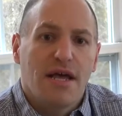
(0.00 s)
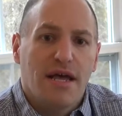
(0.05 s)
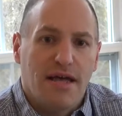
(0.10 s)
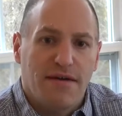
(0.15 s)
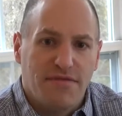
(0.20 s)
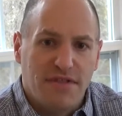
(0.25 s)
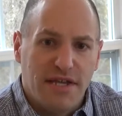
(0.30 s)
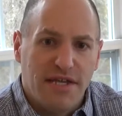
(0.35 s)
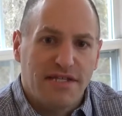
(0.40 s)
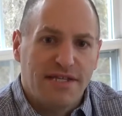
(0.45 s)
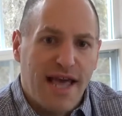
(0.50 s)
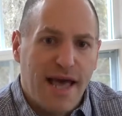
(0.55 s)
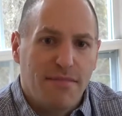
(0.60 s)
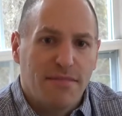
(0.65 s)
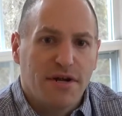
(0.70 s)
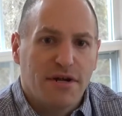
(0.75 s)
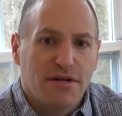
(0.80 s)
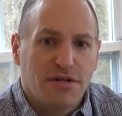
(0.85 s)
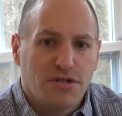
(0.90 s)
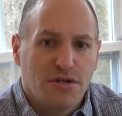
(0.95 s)
If the
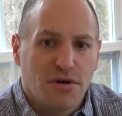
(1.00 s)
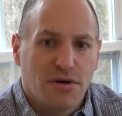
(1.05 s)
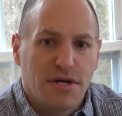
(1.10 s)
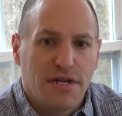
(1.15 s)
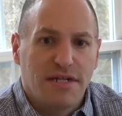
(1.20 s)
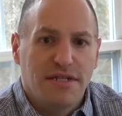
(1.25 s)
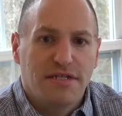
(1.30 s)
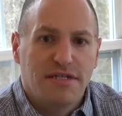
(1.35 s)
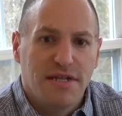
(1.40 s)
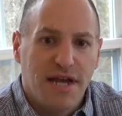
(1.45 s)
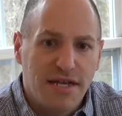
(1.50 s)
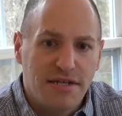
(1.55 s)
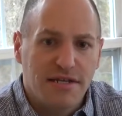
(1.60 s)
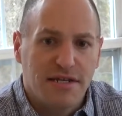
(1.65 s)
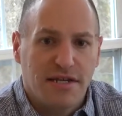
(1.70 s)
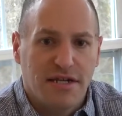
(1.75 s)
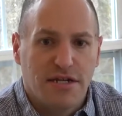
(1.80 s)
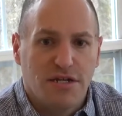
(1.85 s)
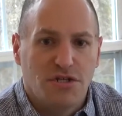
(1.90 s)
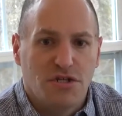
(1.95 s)
examining attorney
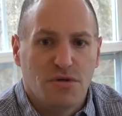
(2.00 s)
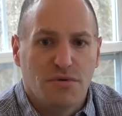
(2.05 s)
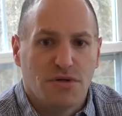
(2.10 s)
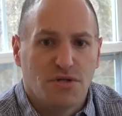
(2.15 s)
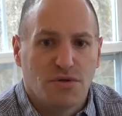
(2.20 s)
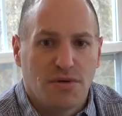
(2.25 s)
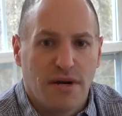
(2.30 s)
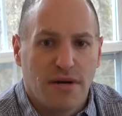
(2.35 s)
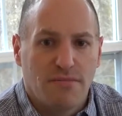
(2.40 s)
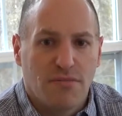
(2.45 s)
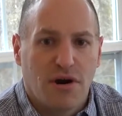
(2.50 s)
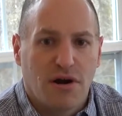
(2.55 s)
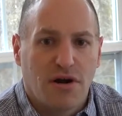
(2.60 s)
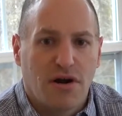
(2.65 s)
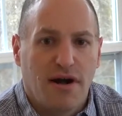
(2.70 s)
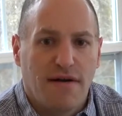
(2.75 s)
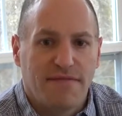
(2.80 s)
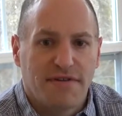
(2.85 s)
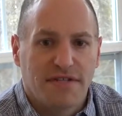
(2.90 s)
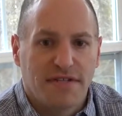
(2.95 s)
doesn't issue a trademark
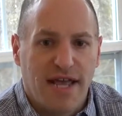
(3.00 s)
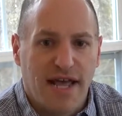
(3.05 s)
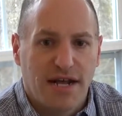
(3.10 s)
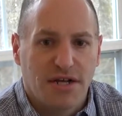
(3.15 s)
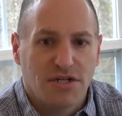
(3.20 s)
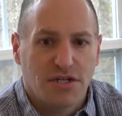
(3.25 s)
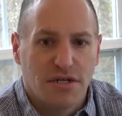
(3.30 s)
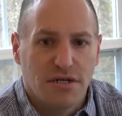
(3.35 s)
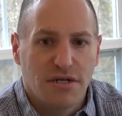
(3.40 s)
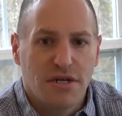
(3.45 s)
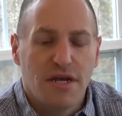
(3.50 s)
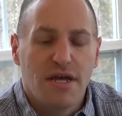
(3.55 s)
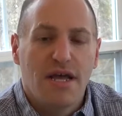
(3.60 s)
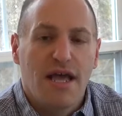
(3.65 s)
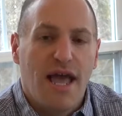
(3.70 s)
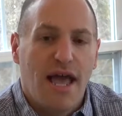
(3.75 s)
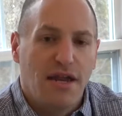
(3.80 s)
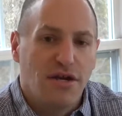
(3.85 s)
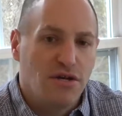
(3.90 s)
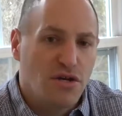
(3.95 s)
office action
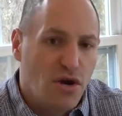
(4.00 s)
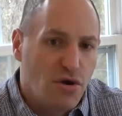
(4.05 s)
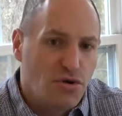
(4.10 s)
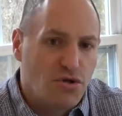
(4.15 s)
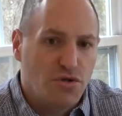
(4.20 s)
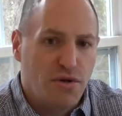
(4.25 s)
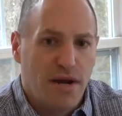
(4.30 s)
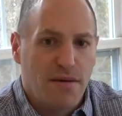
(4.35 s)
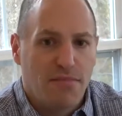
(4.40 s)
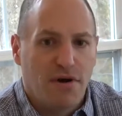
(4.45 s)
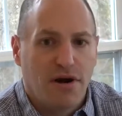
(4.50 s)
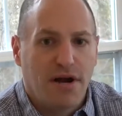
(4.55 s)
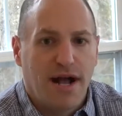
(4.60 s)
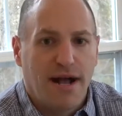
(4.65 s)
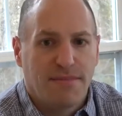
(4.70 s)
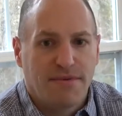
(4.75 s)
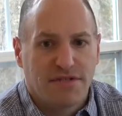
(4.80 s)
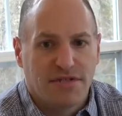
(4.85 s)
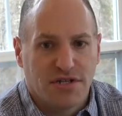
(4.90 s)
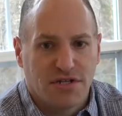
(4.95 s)
and no trademark
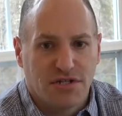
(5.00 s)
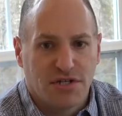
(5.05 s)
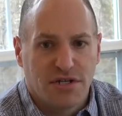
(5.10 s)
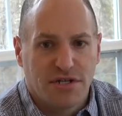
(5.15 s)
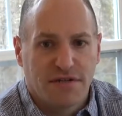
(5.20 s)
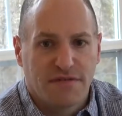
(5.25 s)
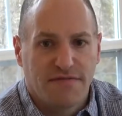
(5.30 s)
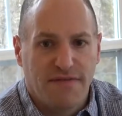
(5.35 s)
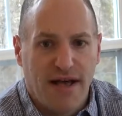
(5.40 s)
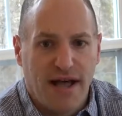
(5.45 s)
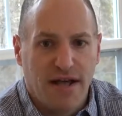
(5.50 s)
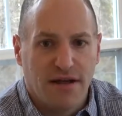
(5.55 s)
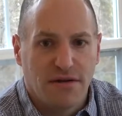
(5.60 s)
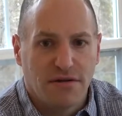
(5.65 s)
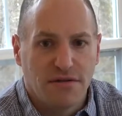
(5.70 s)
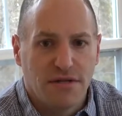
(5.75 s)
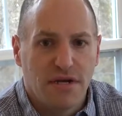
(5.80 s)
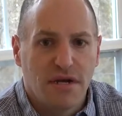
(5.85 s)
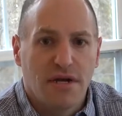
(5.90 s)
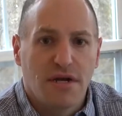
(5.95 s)
opposition is
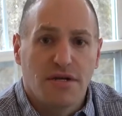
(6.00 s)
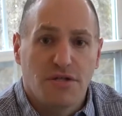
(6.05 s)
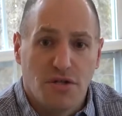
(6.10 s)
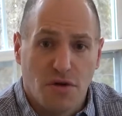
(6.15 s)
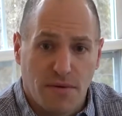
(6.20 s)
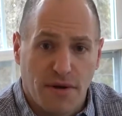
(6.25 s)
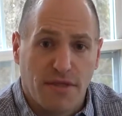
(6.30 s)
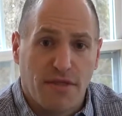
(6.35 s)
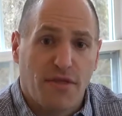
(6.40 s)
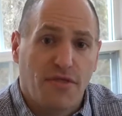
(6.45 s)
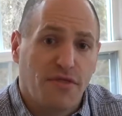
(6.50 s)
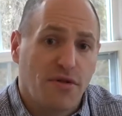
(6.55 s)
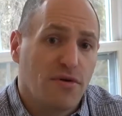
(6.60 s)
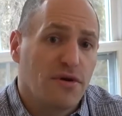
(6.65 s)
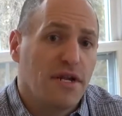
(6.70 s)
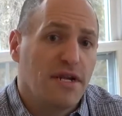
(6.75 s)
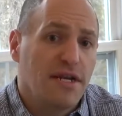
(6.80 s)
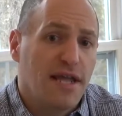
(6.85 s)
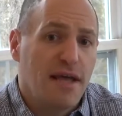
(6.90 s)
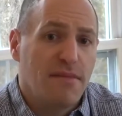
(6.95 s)
filed during the
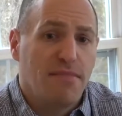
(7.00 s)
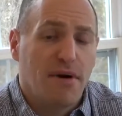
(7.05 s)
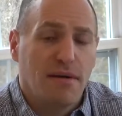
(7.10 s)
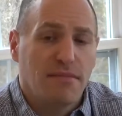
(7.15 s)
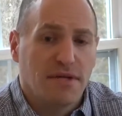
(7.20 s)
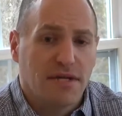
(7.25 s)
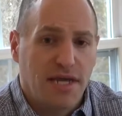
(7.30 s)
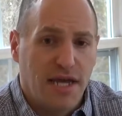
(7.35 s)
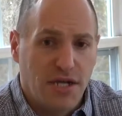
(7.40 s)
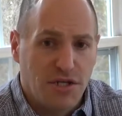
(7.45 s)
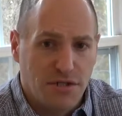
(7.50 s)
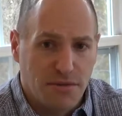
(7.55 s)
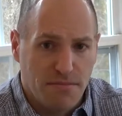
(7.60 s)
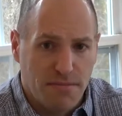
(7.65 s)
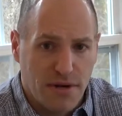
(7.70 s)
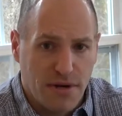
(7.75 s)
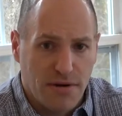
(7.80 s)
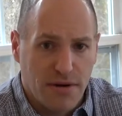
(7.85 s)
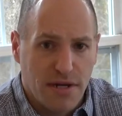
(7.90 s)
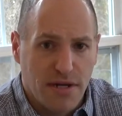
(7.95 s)
30-day publication
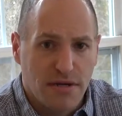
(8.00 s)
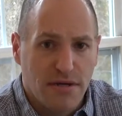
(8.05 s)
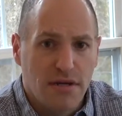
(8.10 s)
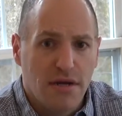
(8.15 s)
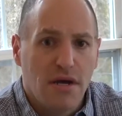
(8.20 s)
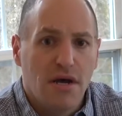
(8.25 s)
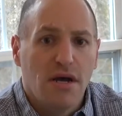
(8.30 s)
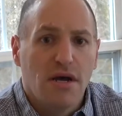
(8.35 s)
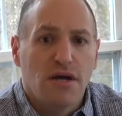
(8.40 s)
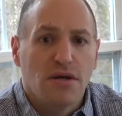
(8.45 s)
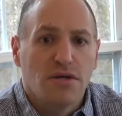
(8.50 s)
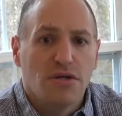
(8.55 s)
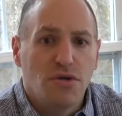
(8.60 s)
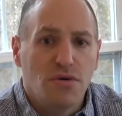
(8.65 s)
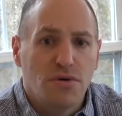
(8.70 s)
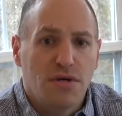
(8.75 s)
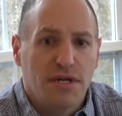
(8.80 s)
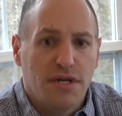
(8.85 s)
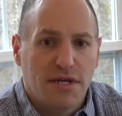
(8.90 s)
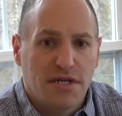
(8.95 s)
period,
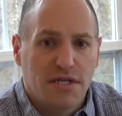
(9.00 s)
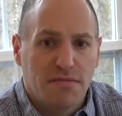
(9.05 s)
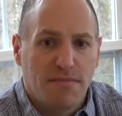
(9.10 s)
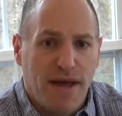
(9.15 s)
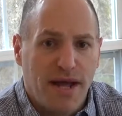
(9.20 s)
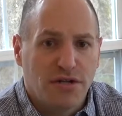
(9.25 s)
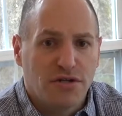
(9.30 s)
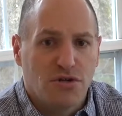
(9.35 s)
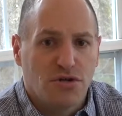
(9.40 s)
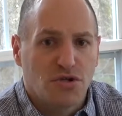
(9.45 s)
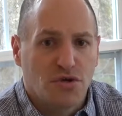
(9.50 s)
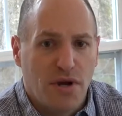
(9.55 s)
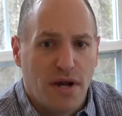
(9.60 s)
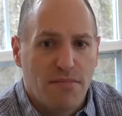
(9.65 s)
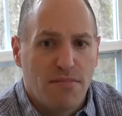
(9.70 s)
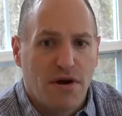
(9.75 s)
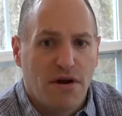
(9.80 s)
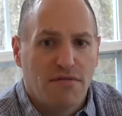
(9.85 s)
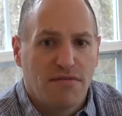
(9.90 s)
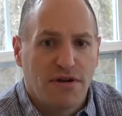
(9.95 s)
you can expect your
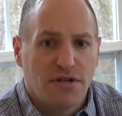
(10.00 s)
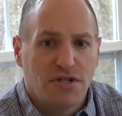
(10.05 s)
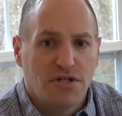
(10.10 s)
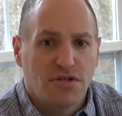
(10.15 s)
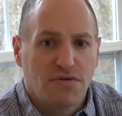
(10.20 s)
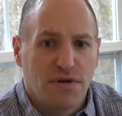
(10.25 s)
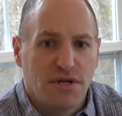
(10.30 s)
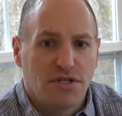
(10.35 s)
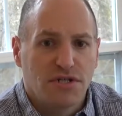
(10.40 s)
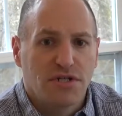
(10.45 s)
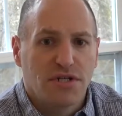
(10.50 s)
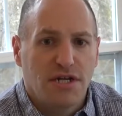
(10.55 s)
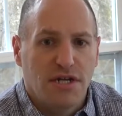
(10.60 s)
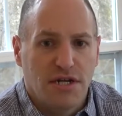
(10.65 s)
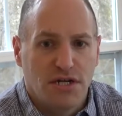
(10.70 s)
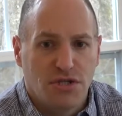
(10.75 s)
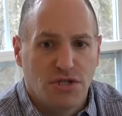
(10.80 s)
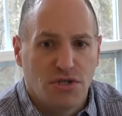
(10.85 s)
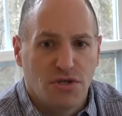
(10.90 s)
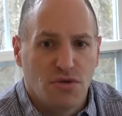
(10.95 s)
trademark registration to
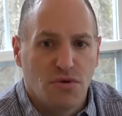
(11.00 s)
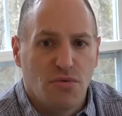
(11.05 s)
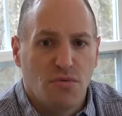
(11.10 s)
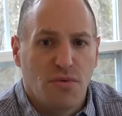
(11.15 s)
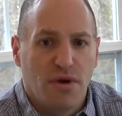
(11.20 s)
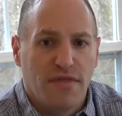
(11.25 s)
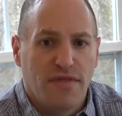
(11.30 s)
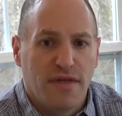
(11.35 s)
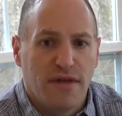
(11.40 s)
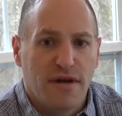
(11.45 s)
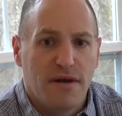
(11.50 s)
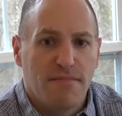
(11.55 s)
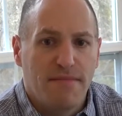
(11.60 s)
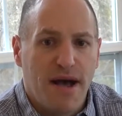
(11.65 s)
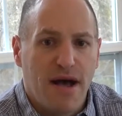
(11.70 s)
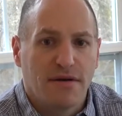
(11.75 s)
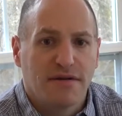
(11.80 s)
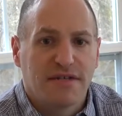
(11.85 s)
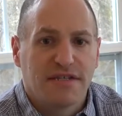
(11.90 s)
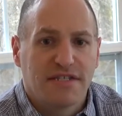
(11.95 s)
issue within
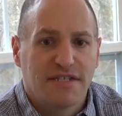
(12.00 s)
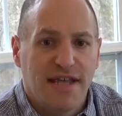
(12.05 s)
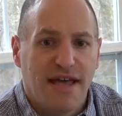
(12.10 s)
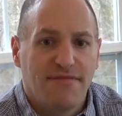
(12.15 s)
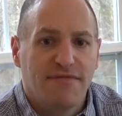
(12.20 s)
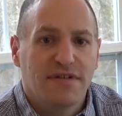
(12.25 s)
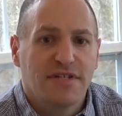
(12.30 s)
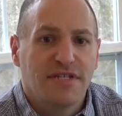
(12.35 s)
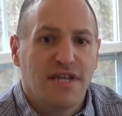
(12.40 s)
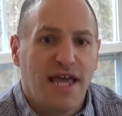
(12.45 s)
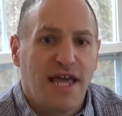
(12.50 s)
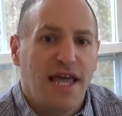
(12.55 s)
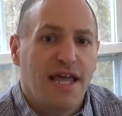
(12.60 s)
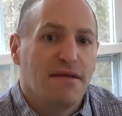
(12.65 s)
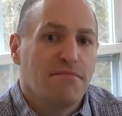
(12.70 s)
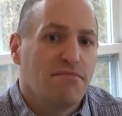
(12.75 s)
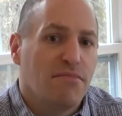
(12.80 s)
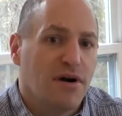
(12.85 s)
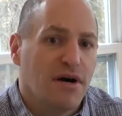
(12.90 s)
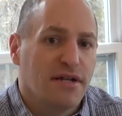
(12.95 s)
about 7 to
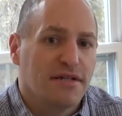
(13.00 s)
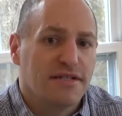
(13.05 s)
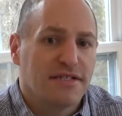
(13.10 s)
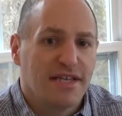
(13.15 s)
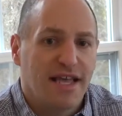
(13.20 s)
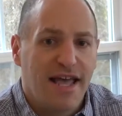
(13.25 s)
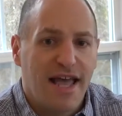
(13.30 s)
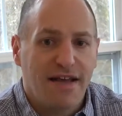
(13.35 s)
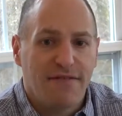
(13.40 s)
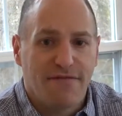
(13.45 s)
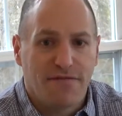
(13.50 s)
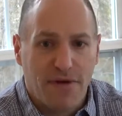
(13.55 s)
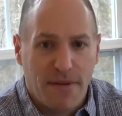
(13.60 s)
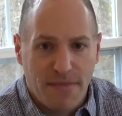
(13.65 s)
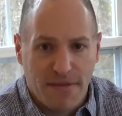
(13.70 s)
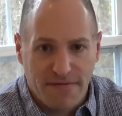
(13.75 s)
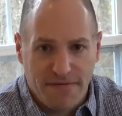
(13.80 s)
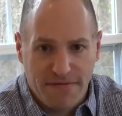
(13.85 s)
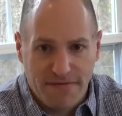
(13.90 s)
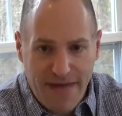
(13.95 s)
8 months from
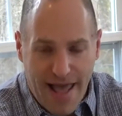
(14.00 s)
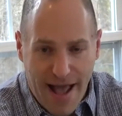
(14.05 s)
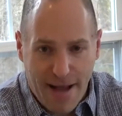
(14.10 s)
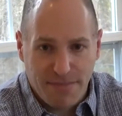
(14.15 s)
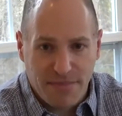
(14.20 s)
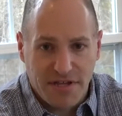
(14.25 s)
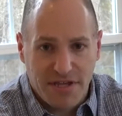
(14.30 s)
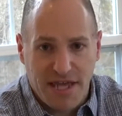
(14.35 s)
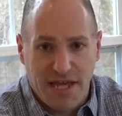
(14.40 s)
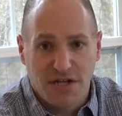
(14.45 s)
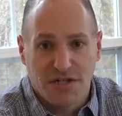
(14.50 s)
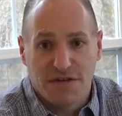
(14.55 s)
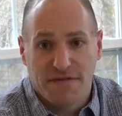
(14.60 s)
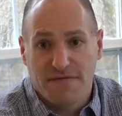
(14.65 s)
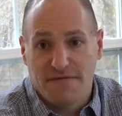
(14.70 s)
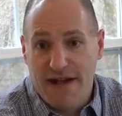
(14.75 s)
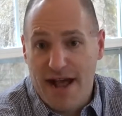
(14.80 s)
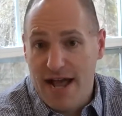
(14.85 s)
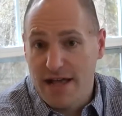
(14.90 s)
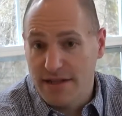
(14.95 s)
the application
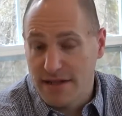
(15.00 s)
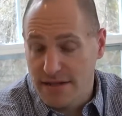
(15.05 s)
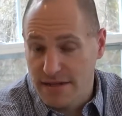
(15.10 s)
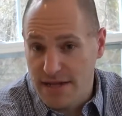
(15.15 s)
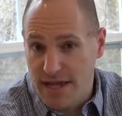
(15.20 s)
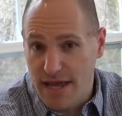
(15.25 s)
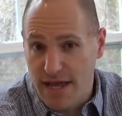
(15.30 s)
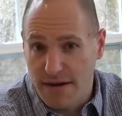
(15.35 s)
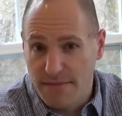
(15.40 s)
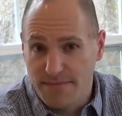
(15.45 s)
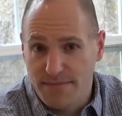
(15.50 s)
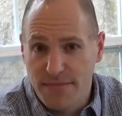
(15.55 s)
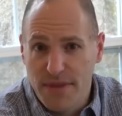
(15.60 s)
filing date.